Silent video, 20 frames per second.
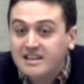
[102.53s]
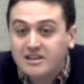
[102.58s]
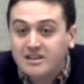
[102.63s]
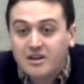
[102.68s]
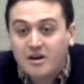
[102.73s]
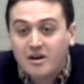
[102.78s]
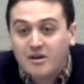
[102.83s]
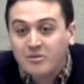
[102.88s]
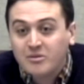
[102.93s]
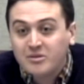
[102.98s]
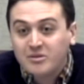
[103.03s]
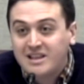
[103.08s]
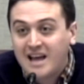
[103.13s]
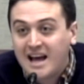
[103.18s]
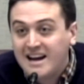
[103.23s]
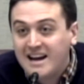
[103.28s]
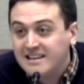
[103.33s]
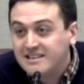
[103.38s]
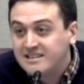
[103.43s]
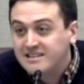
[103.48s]

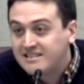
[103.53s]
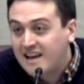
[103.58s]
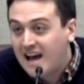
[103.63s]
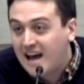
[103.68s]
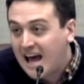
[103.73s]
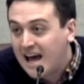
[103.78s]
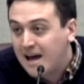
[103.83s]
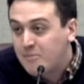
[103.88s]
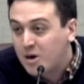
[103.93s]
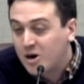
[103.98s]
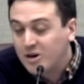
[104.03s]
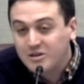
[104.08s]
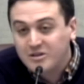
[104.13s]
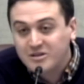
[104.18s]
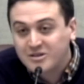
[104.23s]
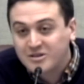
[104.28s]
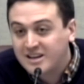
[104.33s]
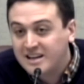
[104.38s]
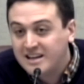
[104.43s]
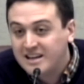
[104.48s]
they didn't say, Martin
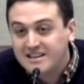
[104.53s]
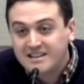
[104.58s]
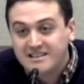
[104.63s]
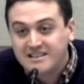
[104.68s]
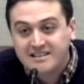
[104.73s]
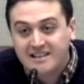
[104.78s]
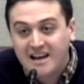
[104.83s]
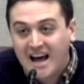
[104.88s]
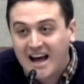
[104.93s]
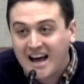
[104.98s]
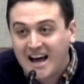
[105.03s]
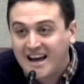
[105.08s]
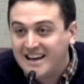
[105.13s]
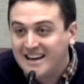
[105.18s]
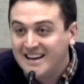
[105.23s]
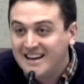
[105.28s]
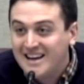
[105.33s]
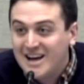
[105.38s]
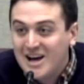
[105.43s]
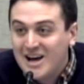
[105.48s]
Luther King didn't say,